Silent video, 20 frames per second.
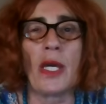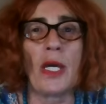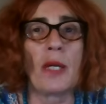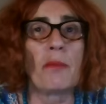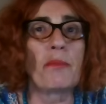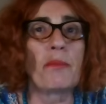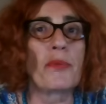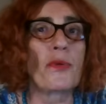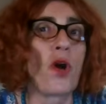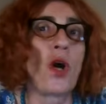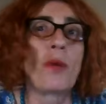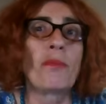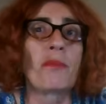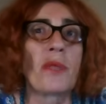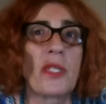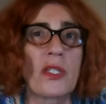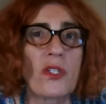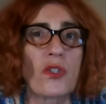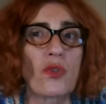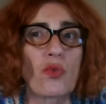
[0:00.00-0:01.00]

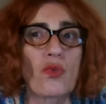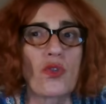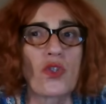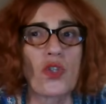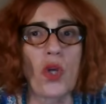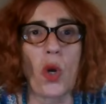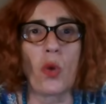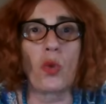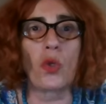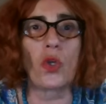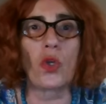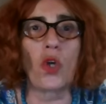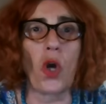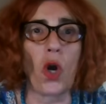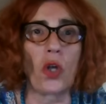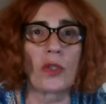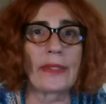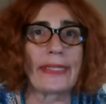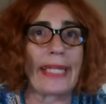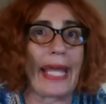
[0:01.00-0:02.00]
promised to
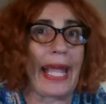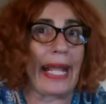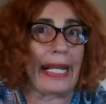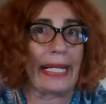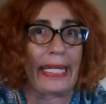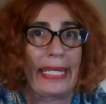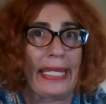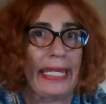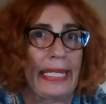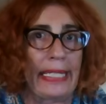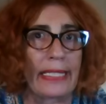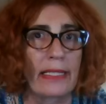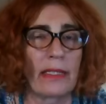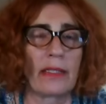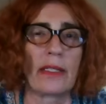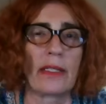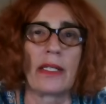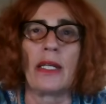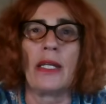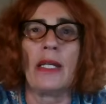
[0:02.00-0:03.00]
so-called
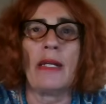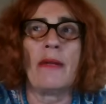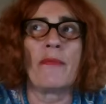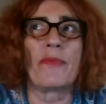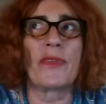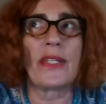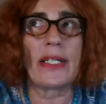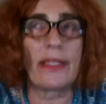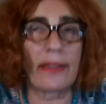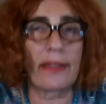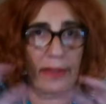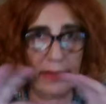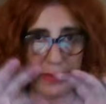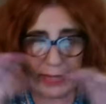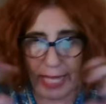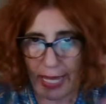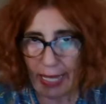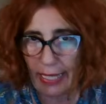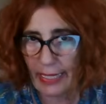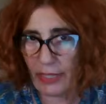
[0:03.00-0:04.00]
elite that
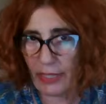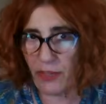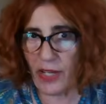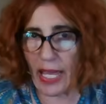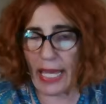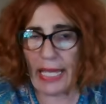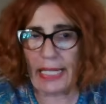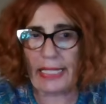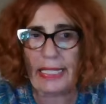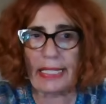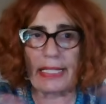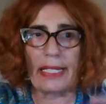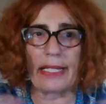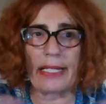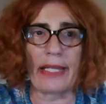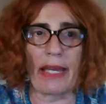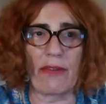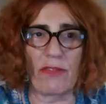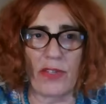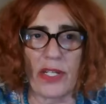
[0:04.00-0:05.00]
they created
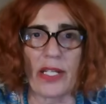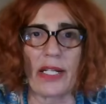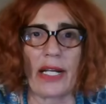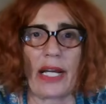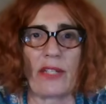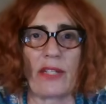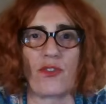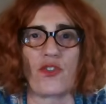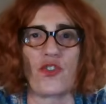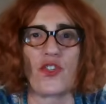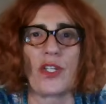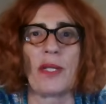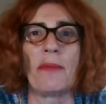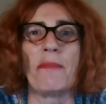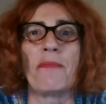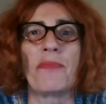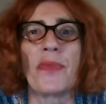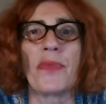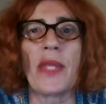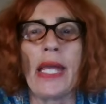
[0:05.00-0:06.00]
in every country,
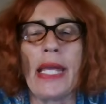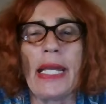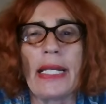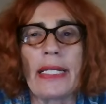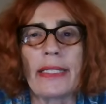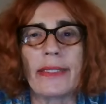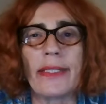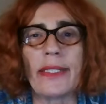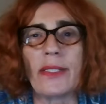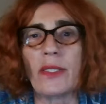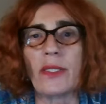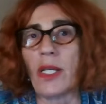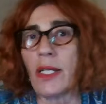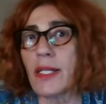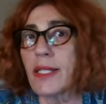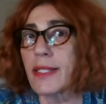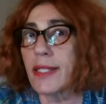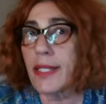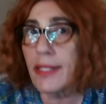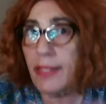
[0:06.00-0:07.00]
that
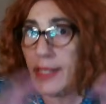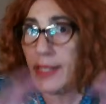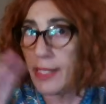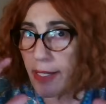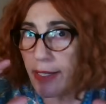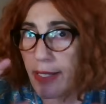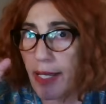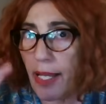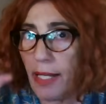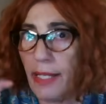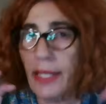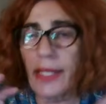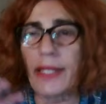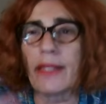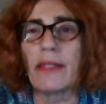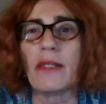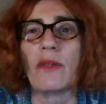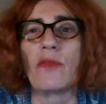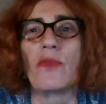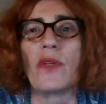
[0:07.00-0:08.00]
this
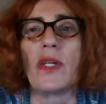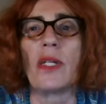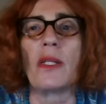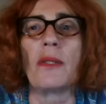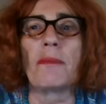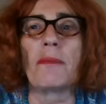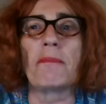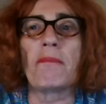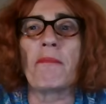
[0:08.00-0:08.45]
elite will